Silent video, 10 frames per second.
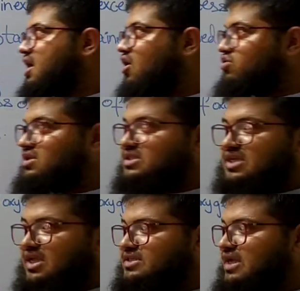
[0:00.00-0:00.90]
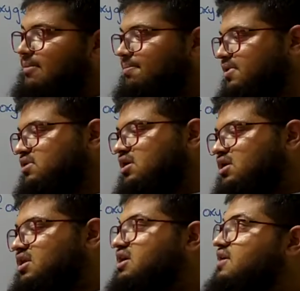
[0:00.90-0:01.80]
now this is an
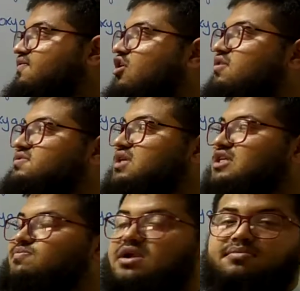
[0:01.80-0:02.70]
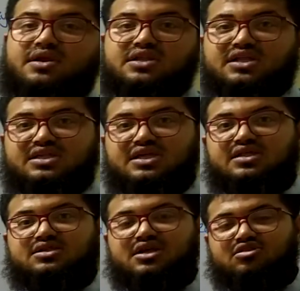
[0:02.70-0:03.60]
example that involves the experimental
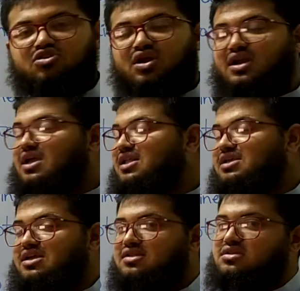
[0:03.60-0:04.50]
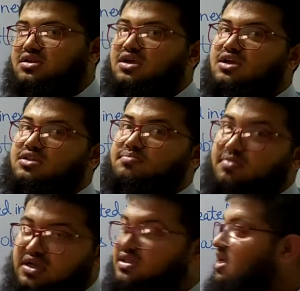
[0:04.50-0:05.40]
yield and theoretical yield
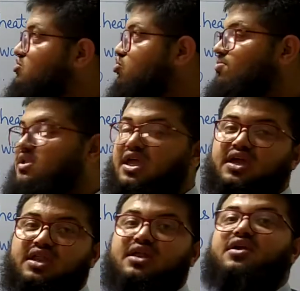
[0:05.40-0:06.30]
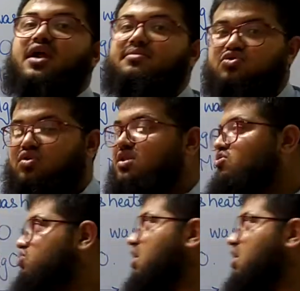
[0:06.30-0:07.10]
that should be taken in grams. Okay, so